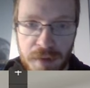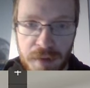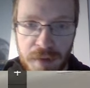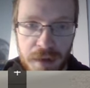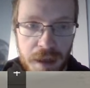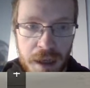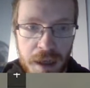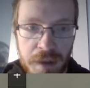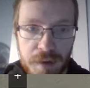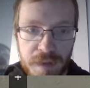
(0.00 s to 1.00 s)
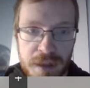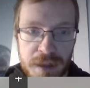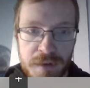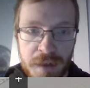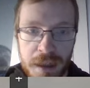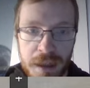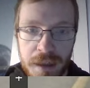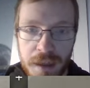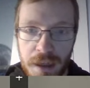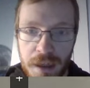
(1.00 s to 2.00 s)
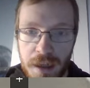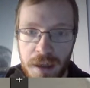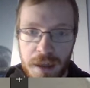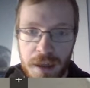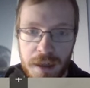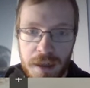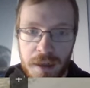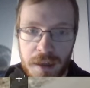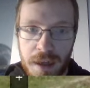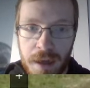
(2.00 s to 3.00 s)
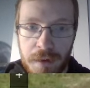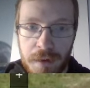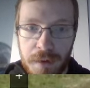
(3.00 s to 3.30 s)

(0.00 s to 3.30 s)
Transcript: and it's fairly green. Now,